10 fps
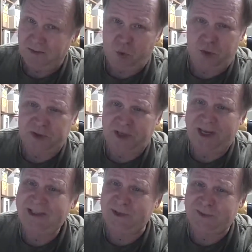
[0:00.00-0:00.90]
more
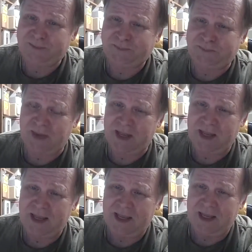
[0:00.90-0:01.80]
scandal.
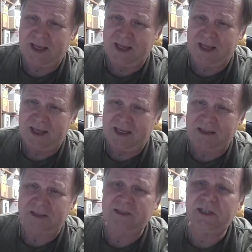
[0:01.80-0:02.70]

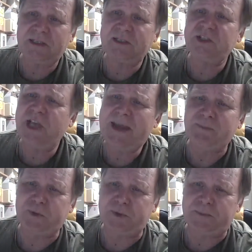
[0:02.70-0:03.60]
In the sixth
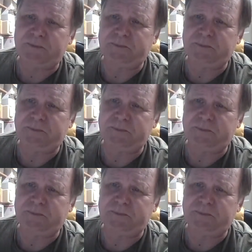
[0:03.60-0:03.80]
chapter